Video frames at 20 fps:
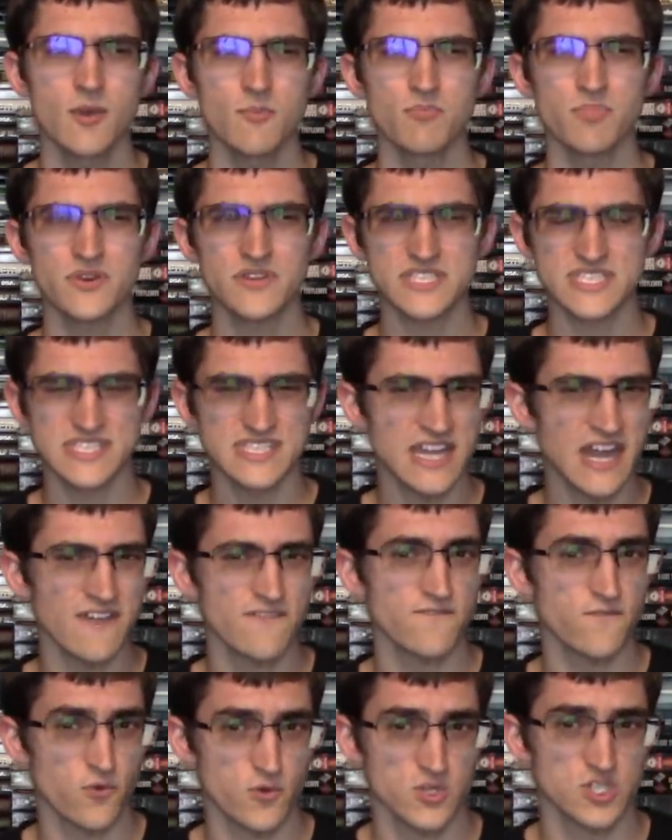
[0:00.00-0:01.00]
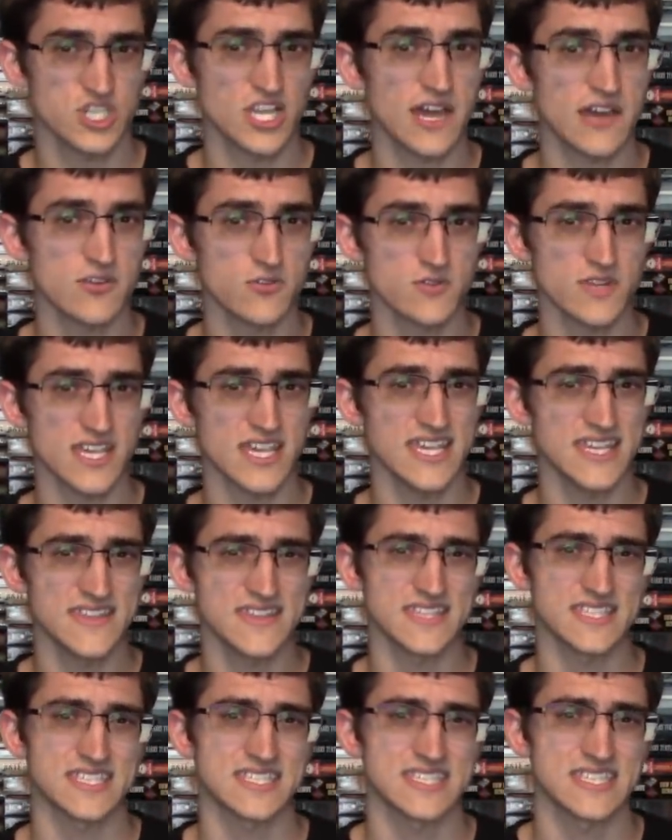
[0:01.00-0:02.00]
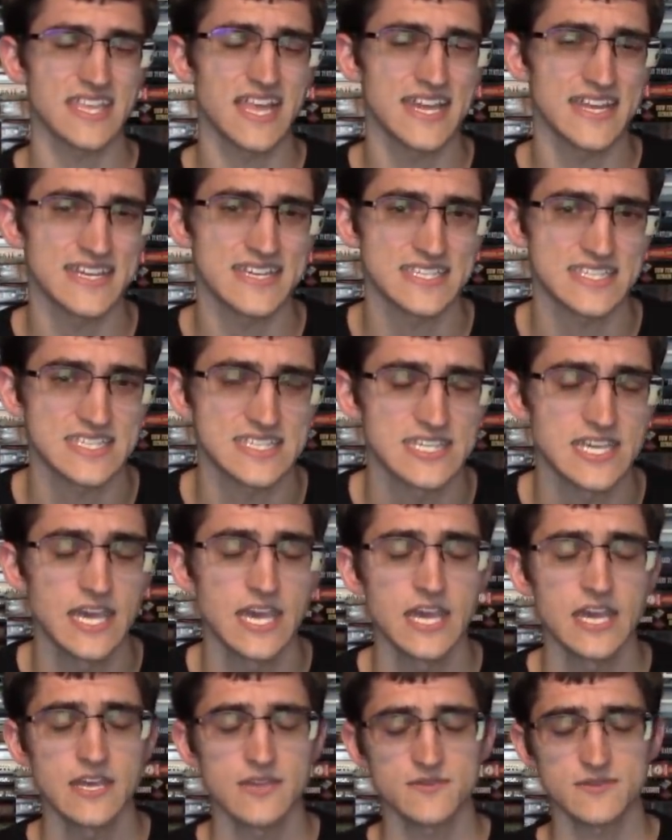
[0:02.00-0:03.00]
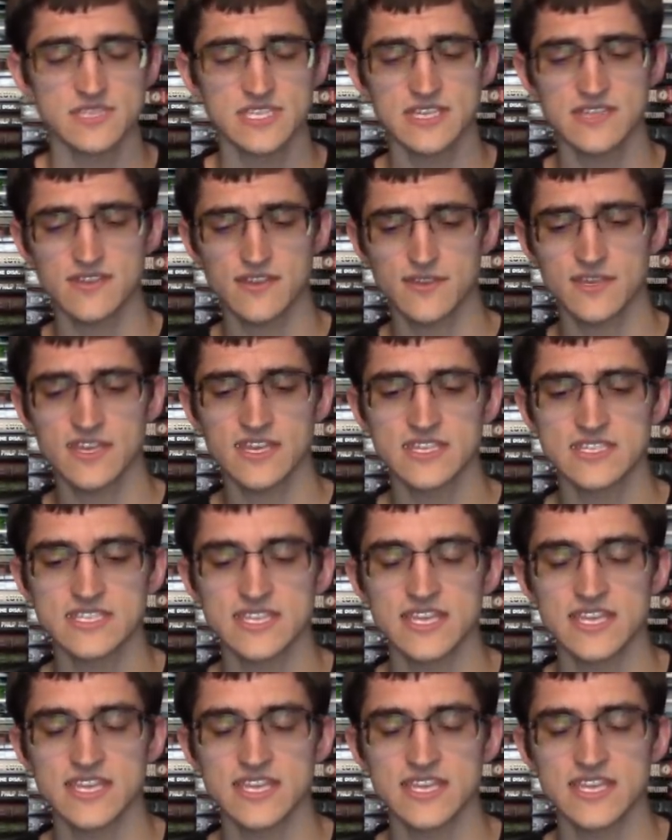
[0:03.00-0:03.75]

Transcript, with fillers: but it's not foreshadowed in the slightest. See, the thing is,